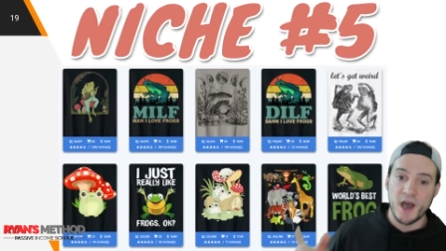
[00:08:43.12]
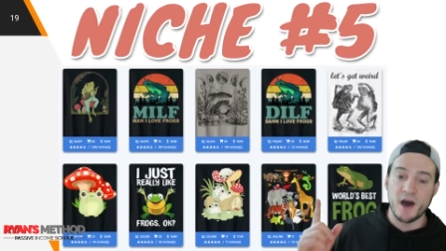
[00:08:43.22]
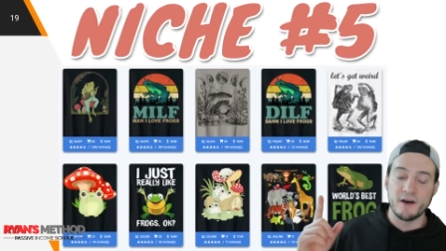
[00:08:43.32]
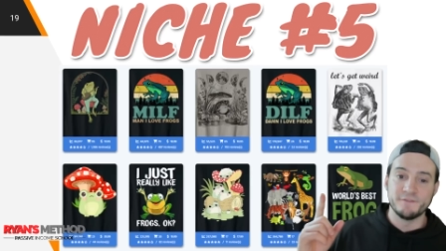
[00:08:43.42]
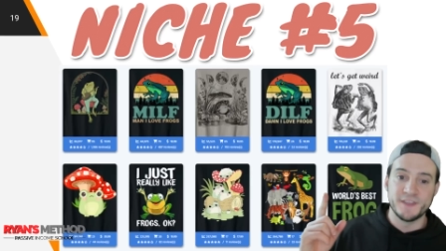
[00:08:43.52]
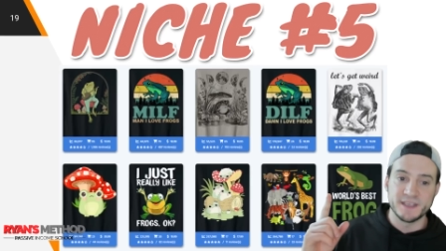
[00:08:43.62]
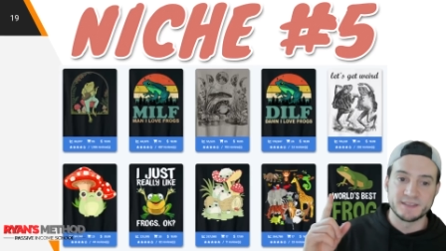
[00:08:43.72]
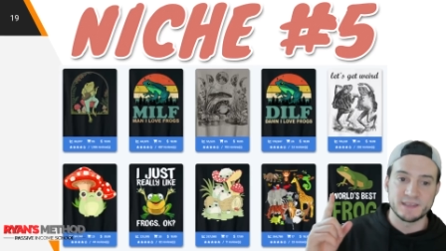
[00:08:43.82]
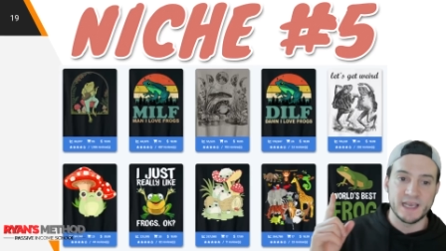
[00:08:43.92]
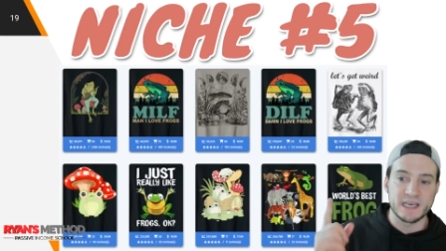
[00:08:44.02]
of
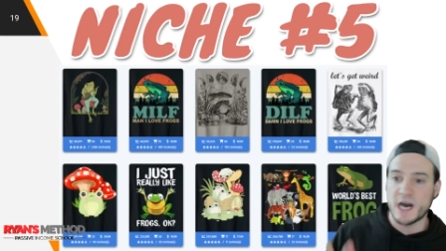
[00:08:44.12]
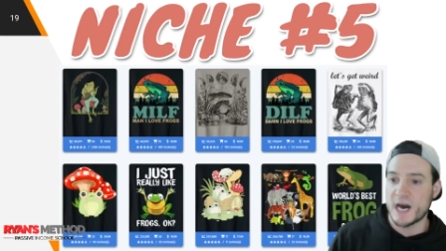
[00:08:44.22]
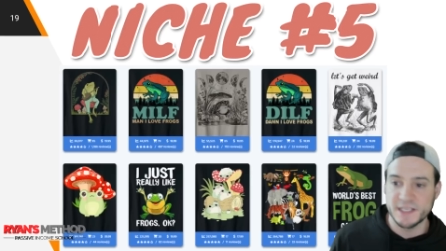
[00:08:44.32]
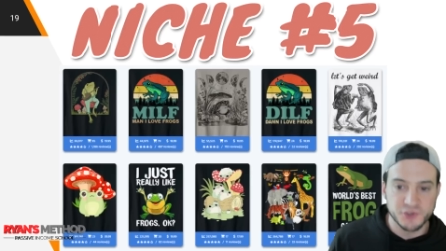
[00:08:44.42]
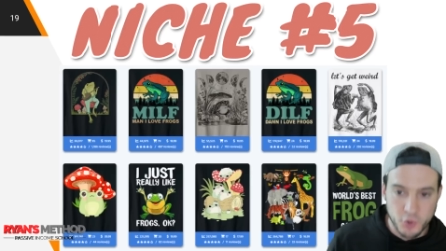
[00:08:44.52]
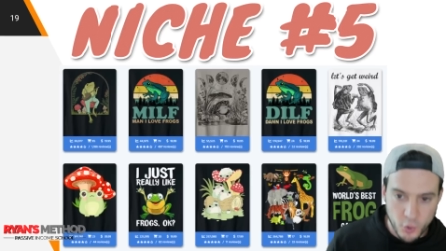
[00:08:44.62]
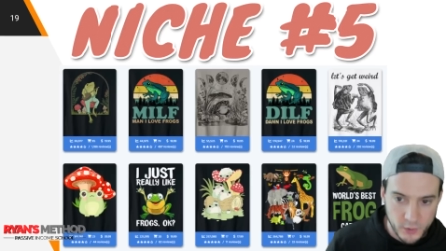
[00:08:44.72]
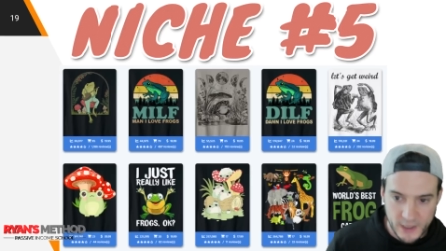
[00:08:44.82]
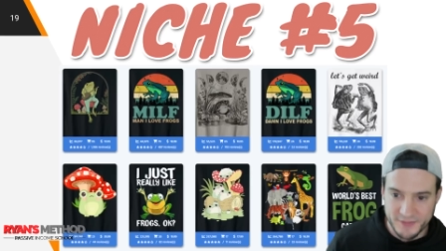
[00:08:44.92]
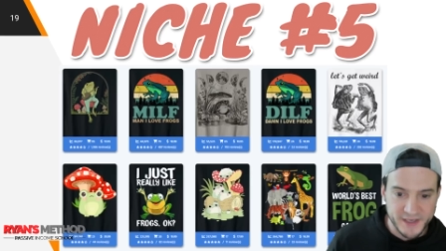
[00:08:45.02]
this like cottage
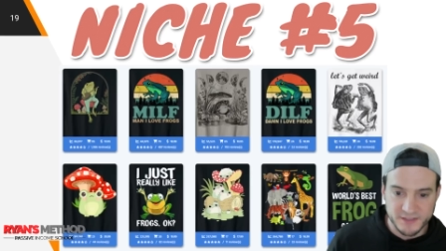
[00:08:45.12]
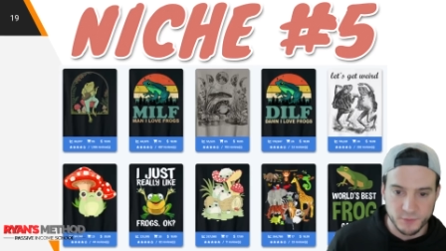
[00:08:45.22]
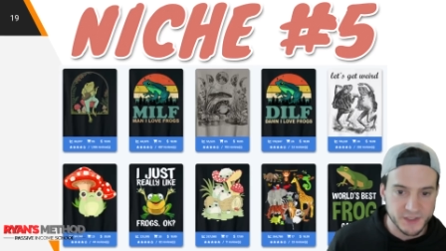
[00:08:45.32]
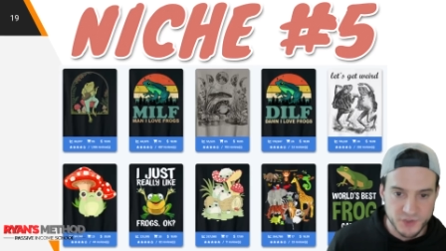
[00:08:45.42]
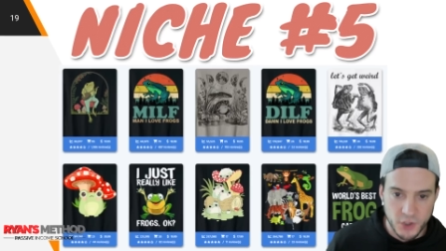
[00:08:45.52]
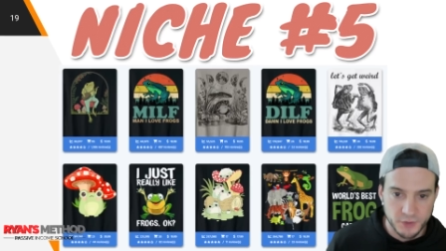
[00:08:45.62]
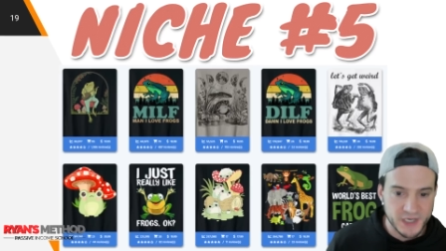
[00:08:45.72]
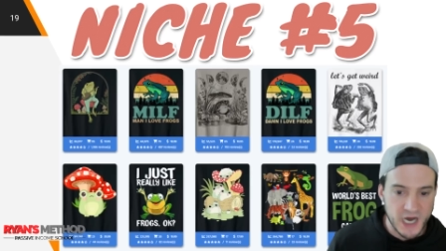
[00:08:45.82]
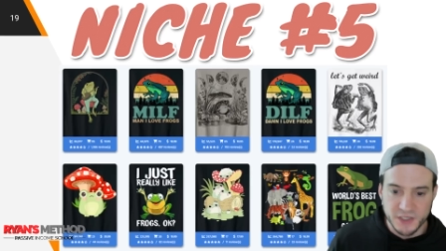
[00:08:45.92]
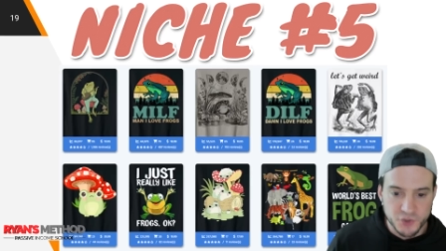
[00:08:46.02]
core, I think is what it's called,
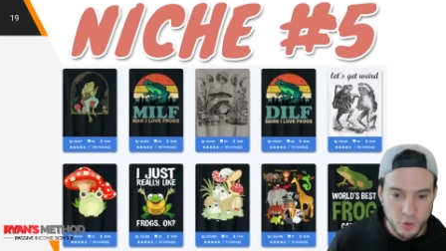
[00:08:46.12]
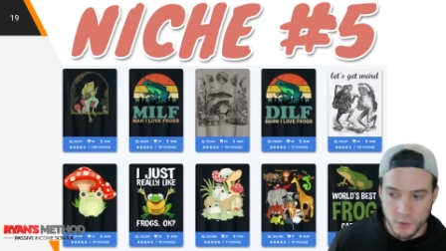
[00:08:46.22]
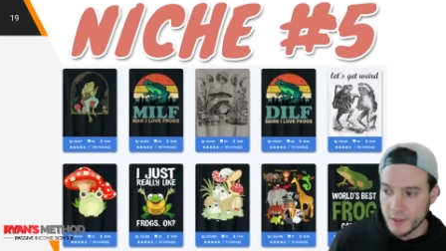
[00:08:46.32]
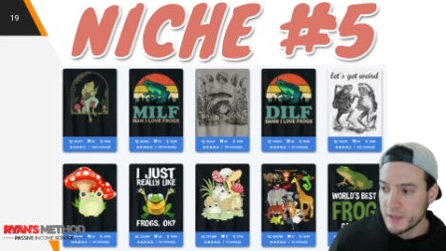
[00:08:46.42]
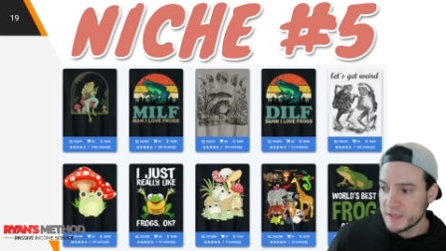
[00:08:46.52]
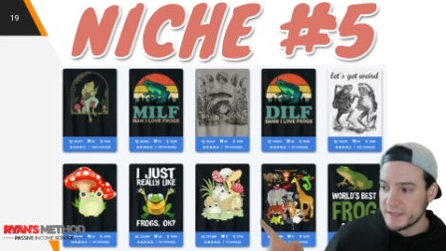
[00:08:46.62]
cottage core